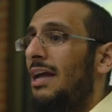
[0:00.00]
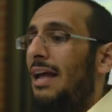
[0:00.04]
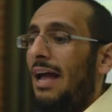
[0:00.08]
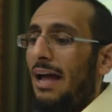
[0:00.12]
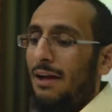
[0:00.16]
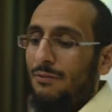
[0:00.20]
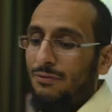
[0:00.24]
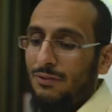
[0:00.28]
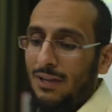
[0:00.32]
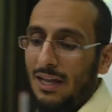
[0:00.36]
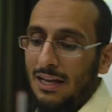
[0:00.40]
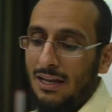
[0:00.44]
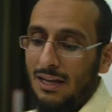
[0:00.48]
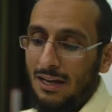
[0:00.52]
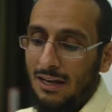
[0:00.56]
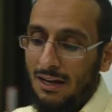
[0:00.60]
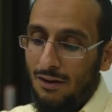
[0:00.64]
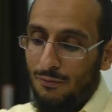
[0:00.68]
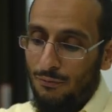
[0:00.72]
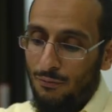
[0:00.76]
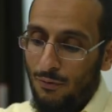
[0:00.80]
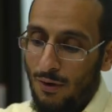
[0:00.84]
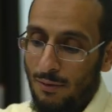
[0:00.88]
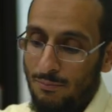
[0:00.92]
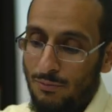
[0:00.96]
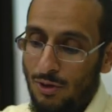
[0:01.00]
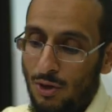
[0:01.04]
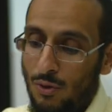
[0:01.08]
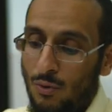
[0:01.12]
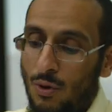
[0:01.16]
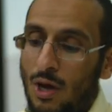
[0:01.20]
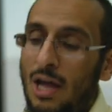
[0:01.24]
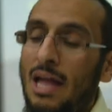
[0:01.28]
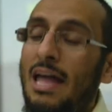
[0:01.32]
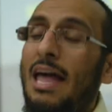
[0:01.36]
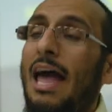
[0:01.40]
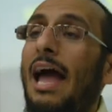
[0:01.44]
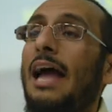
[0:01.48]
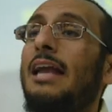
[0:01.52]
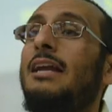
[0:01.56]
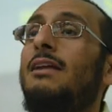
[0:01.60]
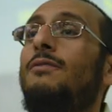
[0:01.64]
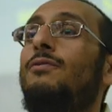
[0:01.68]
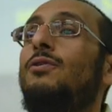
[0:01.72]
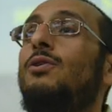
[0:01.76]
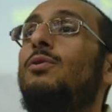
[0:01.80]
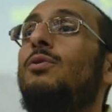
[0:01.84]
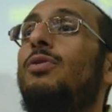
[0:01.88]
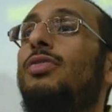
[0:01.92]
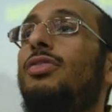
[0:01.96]
have taken it from you. And
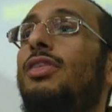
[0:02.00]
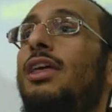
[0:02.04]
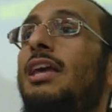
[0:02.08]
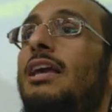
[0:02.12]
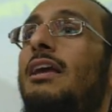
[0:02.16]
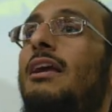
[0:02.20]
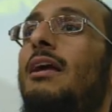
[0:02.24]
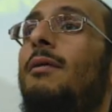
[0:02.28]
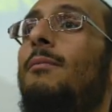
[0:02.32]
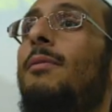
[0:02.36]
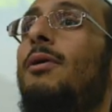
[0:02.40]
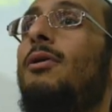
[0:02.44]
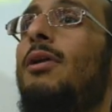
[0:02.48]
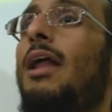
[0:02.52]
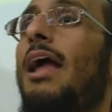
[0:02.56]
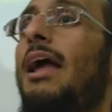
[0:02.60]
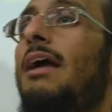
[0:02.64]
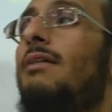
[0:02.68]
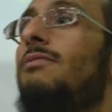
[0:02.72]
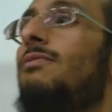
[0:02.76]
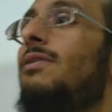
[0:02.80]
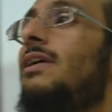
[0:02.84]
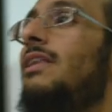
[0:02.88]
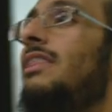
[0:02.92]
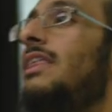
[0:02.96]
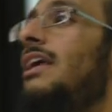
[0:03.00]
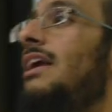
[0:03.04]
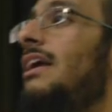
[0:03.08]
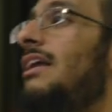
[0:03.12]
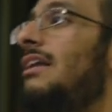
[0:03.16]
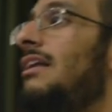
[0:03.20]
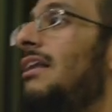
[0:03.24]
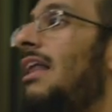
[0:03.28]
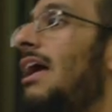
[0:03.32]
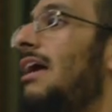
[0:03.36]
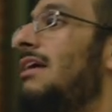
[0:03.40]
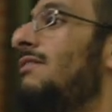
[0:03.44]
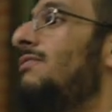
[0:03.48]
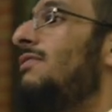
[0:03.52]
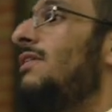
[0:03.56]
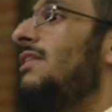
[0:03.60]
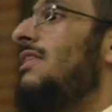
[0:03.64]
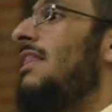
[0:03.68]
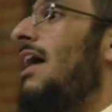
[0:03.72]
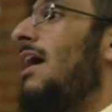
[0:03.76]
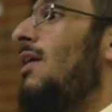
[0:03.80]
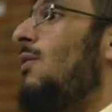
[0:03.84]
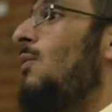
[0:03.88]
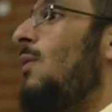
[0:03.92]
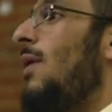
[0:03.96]
if you think about everything in life in
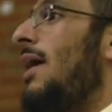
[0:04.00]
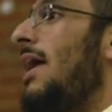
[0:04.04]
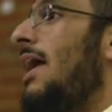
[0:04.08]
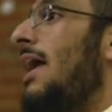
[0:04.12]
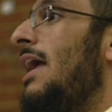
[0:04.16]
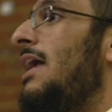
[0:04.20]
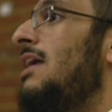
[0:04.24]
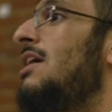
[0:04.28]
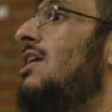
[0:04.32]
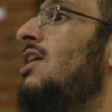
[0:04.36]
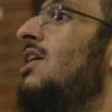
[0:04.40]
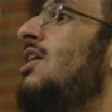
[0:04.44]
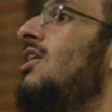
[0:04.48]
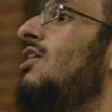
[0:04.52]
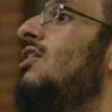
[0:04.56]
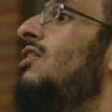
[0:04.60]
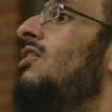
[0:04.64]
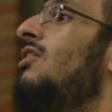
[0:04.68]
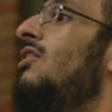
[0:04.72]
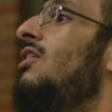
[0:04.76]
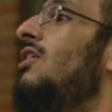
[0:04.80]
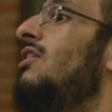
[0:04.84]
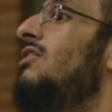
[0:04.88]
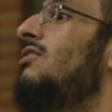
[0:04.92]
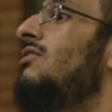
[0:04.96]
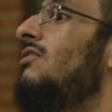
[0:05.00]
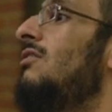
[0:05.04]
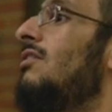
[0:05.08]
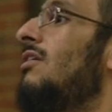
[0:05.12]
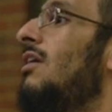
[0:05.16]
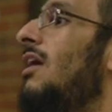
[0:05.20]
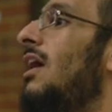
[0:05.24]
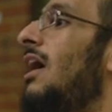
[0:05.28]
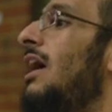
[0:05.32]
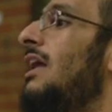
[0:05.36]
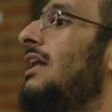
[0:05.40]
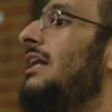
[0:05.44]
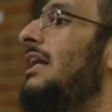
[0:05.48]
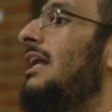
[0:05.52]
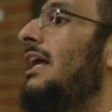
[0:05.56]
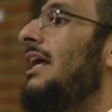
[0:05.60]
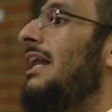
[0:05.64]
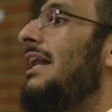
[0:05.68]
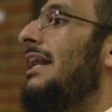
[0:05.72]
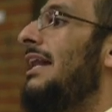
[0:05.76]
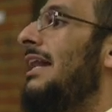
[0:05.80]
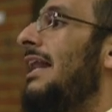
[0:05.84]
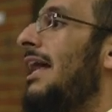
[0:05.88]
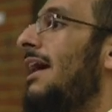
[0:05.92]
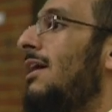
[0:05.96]
that way, rizqan
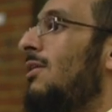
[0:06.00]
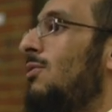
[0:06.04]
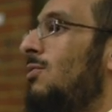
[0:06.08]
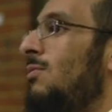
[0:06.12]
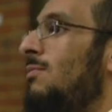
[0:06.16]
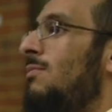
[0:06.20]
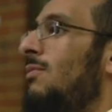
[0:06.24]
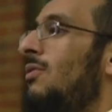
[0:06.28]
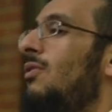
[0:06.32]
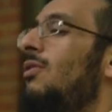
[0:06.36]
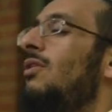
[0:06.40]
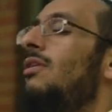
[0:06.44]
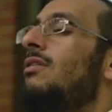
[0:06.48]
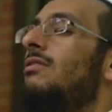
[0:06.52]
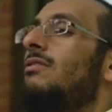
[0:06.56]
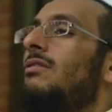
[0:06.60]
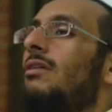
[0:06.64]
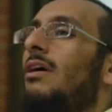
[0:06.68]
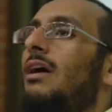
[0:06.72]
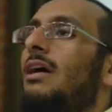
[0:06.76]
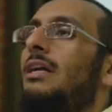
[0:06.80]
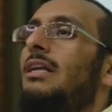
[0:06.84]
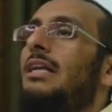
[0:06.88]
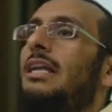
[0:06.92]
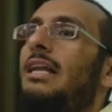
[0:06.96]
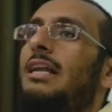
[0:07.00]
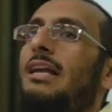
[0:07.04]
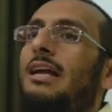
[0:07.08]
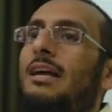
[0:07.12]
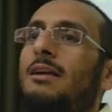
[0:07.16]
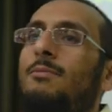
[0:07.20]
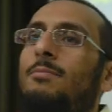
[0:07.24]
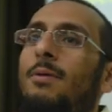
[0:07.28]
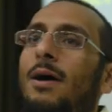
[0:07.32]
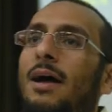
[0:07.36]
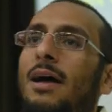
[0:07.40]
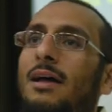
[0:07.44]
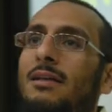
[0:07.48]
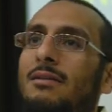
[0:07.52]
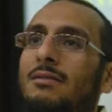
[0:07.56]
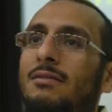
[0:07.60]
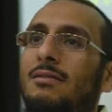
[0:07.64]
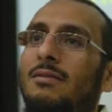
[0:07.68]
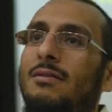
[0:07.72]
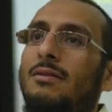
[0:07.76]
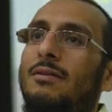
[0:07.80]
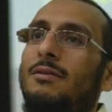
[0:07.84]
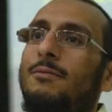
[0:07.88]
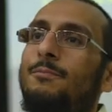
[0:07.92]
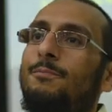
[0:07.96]
lakum, rizqan lil ibad.
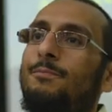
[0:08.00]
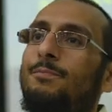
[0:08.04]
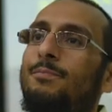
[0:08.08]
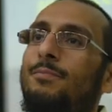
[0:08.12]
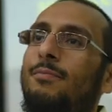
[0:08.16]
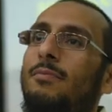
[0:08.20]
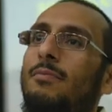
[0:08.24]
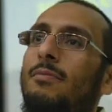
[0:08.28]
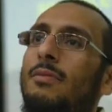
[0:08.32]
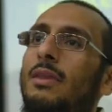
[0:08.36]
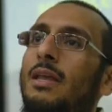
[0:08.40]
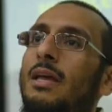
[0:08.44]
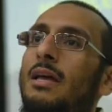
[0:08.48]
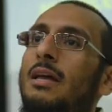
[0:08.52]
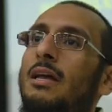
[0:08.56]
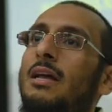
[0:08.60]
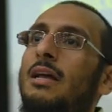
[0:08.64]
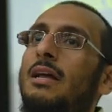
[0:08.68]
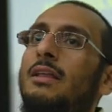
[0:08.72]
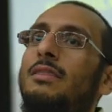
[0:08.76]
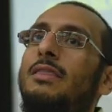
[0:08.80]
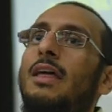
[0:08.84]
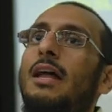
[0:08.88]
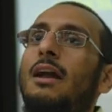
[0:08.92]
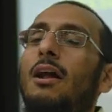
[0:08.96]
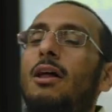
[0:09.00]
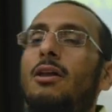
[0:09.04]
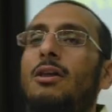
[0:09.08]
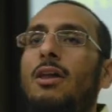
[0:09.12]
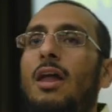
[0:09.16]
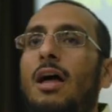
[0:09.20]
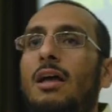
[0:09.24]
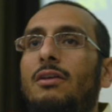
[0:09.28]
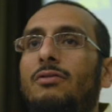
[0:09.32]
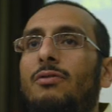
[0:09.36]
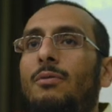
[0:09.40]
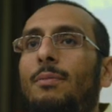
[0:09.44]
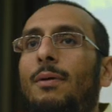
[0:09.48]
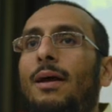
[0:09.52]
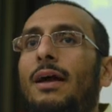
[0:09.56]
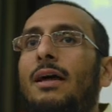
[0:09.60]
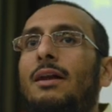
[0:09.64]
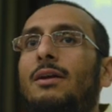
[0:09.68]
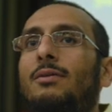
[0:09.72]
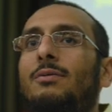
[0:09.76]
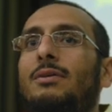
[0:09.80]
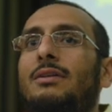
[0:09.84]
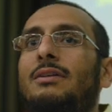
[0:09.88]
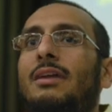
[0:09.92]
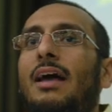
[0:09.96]
That Allah
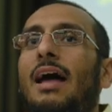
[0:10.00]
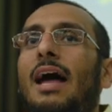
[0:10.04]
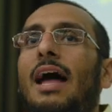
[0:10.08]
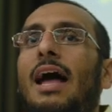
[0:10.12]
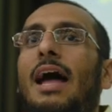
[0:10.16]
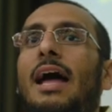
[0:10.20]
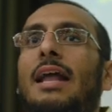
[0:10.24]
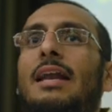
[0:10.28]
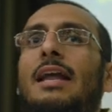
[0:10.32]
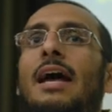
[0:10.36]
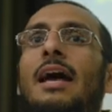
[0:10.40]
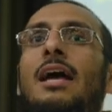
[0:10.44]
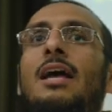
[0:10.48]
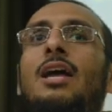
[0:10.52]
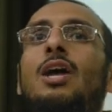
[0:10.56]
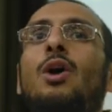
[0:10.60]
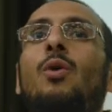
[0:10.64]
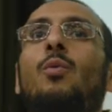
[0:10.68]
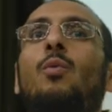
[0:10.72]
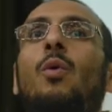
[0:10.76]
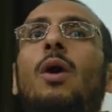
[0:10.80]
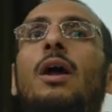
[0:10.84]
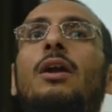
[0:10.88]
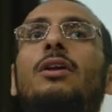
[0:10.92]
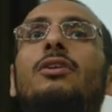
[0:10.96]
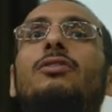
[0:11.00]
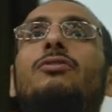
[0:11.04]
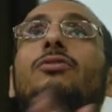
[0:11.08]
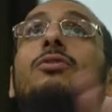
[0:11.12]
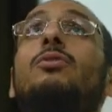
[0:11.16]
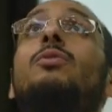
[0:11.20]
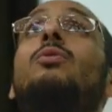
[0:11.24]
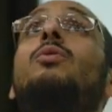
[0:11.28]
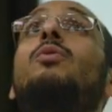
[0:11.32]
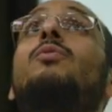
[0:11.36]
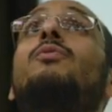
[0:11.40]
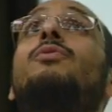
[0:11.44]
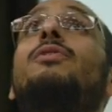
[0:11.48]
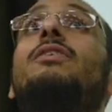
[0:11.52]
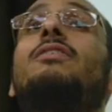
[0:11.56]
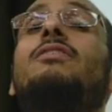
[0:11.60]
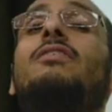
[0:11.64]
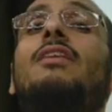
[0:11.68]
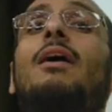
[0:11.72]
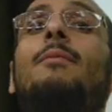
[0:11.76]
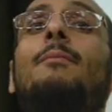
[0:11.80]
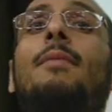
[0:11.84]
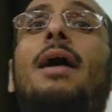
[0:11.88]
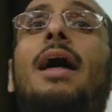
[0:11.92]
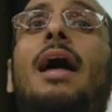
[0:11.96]
subhanahu wa ta'ala, wa rizqukum fis
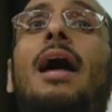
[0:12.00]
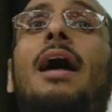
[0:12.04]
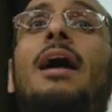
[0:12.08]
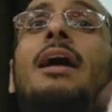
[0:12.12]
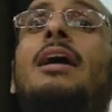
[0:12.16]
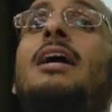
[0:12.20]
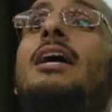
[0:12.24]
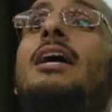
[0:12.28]
sama,